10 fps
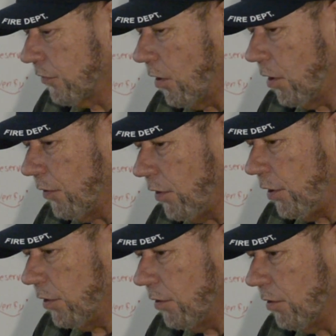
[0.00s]
on
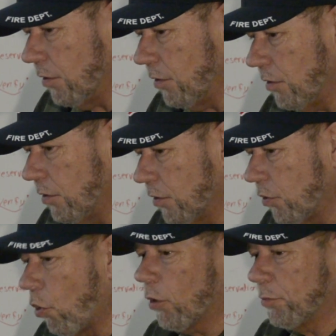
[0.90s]
the
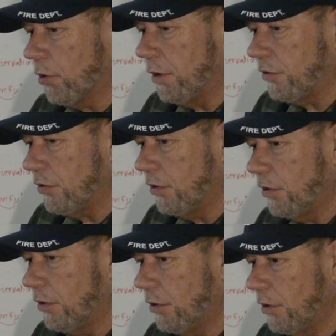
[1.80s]
corporate
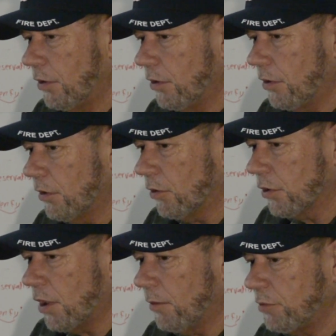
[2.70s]
or
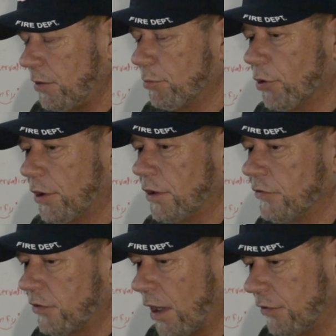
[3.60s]
company printed
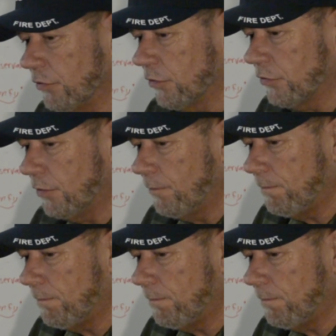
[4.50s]
schedules,